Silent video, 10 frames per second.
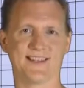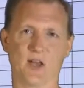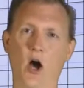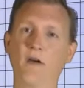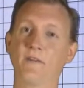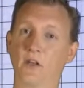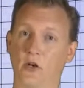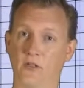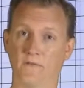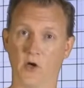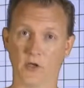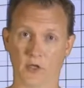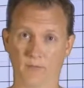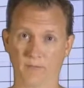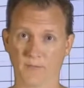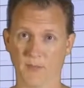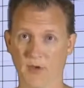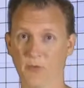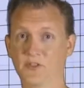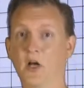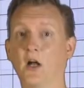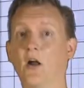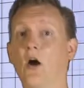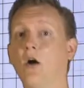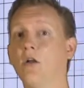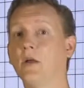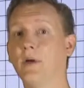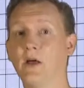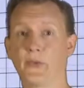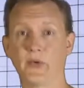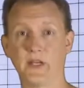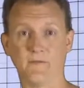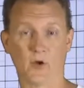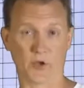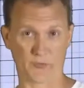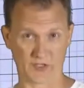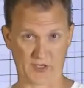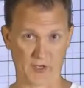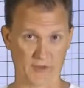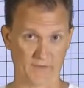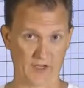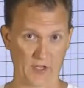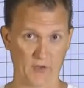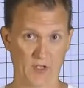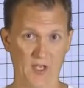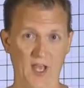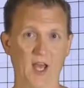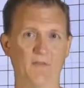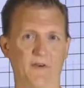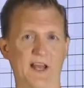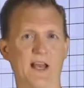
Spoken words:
is often called a volume, but we'll talk all about 3D volumes in another video. For